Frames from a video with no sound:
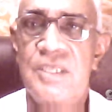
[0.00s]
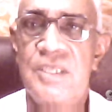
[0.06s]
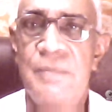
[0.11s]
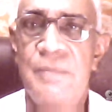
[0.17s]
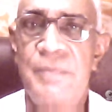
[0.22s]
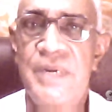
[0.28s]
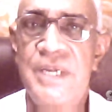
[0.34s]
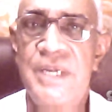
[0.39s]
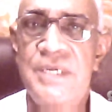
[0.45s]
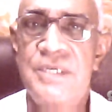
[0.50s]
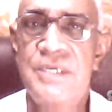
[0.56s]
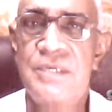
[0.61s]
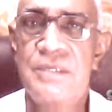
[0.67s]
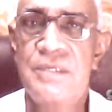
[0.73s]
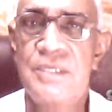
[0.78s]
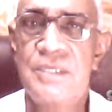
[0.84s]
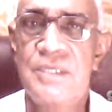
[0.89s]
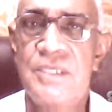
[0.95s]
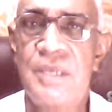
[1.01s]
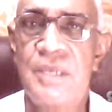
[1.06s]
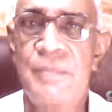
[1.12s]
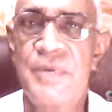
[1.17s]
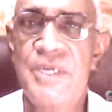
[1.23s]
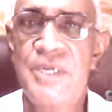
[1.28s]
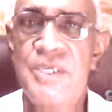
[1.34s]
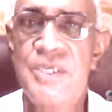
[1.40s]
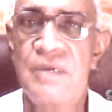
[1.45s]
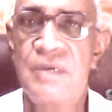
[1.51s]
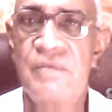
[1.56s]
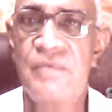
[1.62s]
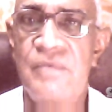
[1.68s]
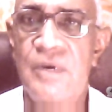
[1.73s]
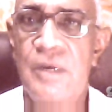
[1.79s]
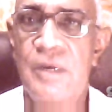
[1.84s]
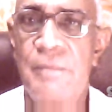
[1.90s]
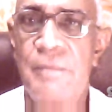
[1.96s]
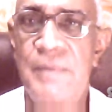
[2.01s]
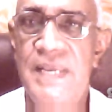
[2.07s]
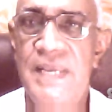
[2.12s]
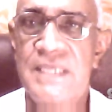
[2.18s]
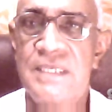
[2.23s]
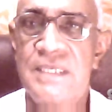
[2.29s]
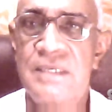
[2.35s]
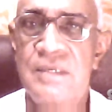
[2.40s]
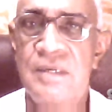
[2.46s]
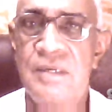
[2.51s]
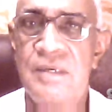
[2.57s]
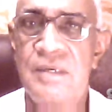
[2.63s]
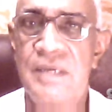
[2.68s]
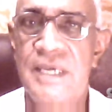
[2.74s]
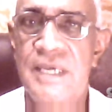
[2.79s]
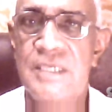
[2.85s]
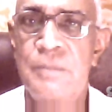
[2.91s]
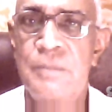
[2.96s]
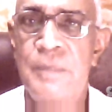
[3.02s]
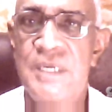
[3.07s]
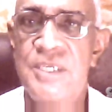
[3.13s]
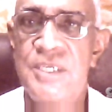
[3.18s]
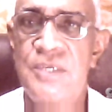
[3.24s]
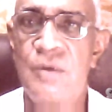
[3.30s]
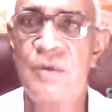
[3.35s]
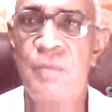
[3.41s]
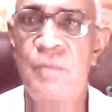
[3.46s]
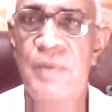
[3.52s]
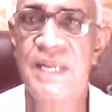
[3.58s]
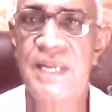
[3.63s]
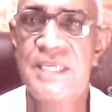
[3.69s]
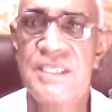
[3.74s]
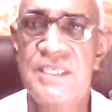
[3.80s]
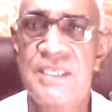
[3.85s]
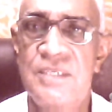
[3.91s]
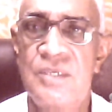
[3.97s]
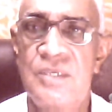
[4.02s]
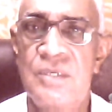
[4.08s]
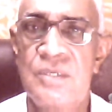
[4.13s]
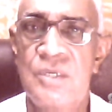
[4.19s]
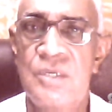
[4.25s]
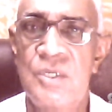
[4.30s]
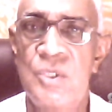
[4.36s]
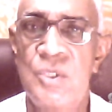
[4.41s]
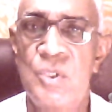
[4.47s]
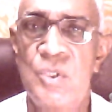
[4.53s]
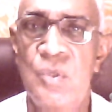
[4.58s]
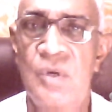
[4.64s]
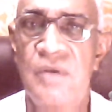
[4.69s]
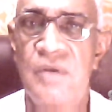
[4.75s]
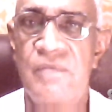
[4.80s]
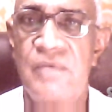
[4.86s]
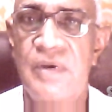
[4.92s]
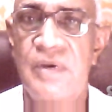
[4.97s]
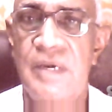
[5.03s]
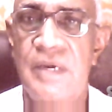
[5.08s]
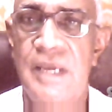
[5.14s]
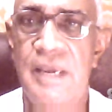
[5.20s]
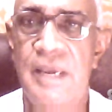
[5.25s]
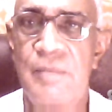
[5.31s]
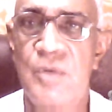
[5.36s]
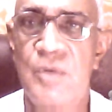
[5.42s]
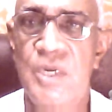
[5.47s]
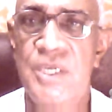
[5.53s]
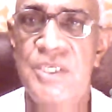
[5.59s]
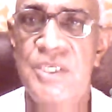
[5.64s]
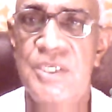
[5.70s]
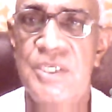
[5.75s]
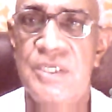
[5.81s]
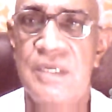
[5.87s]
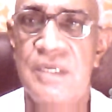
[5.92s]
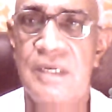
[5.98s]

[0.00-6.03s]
separation of placenta, expulsion of placenta, control of hemorrhage,